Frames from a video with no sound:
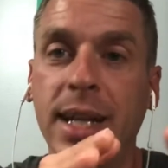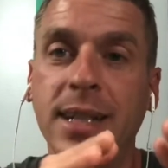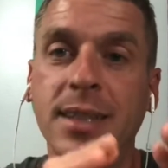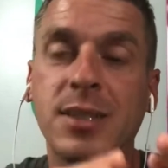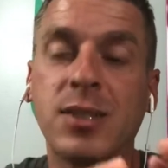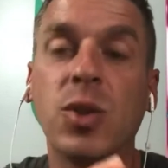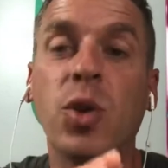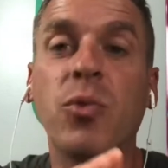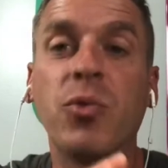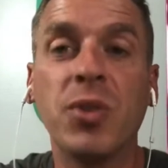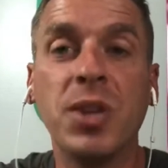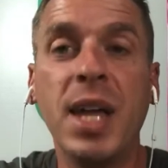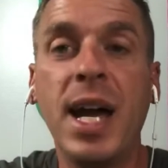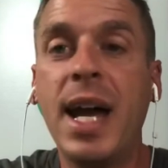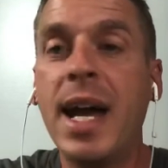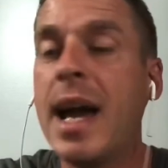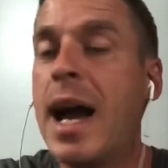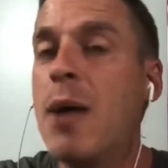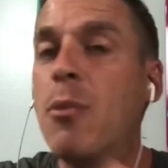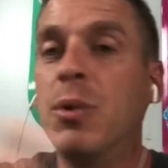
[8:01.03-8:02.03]
So for
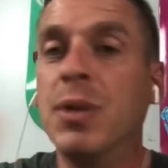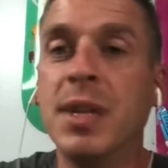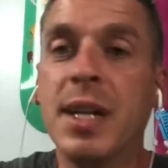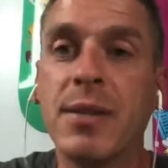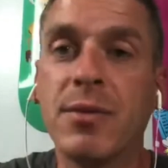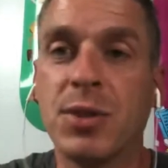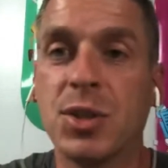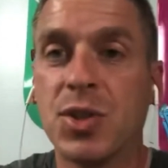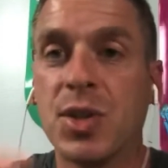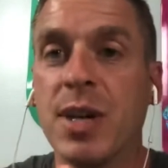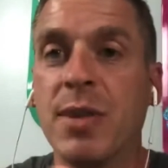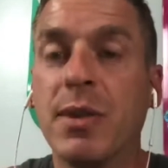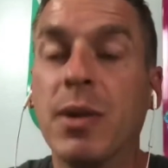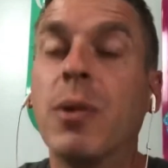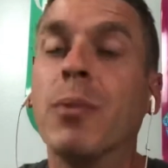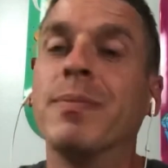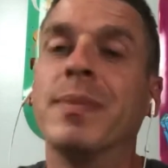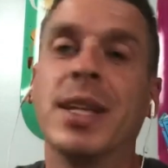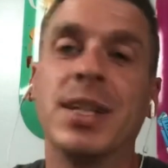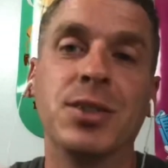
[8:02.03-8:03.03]
that, I will never stray.
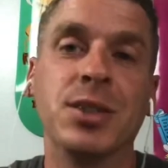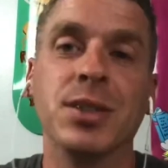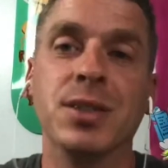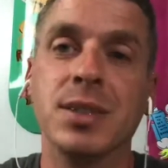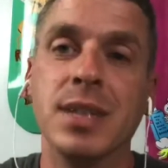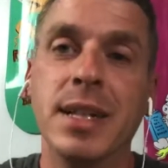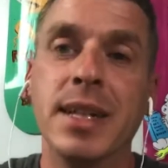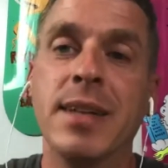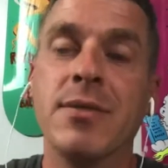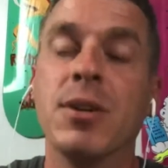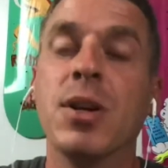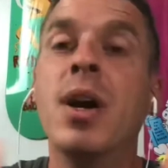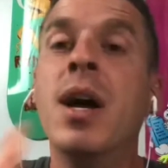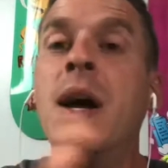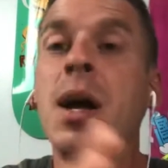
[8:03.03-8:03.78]
Oh, I shouldn't say never.